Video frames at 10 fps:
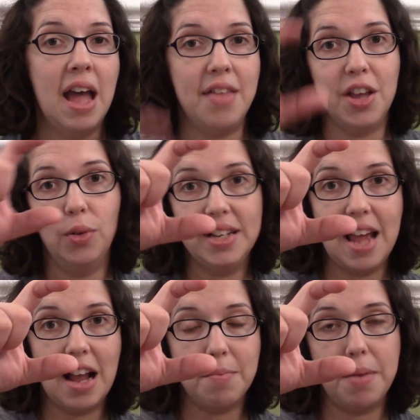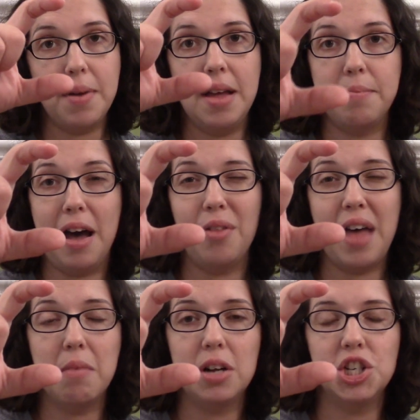and they only take about
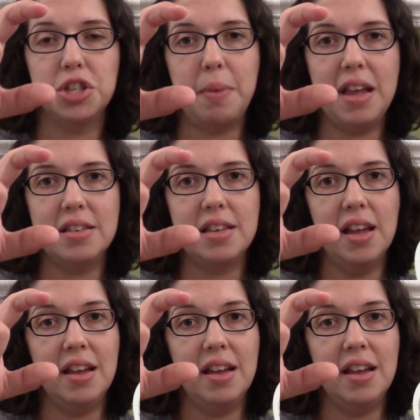that much space